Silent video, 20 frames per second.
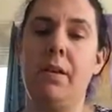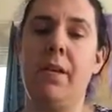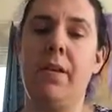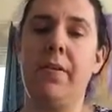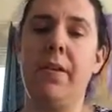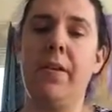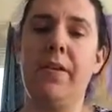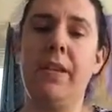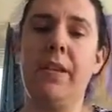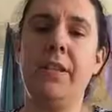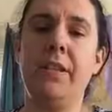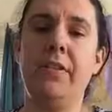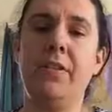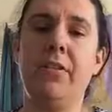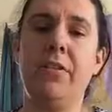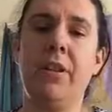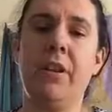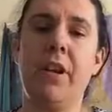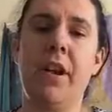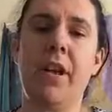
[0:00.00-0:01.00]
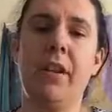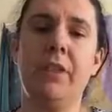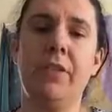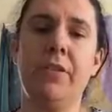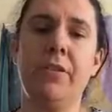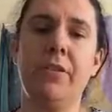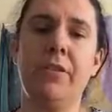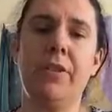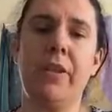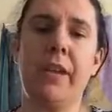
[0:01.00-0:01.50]
And then these are the
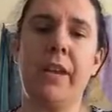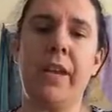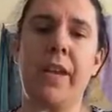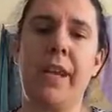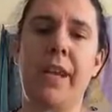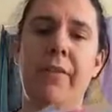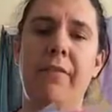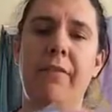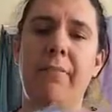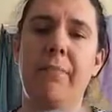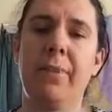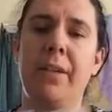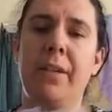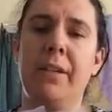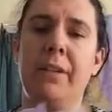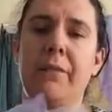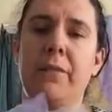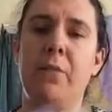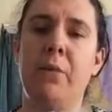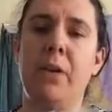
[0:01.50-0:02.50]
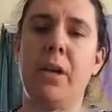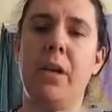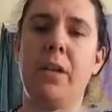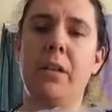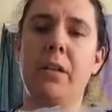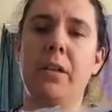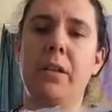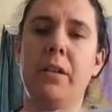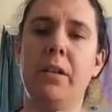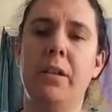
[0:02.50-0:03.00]
colors that I have picked for
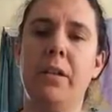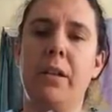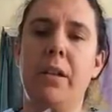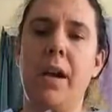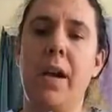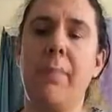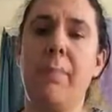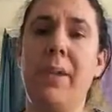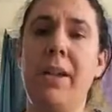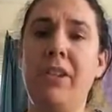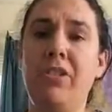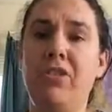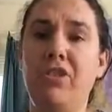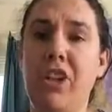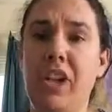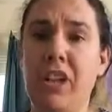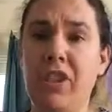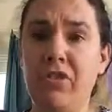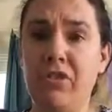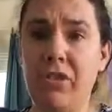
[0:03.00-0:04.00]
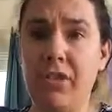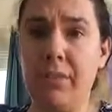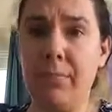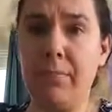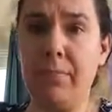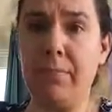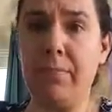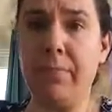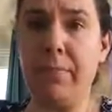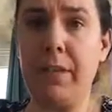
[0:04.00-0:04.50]
it. I might change
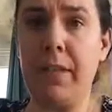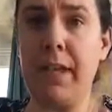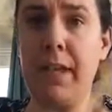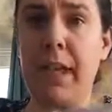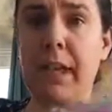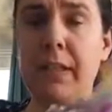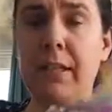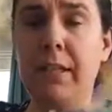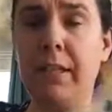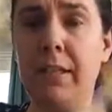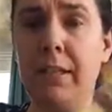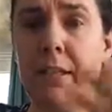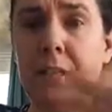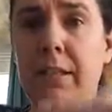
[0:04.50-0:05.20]
them yet.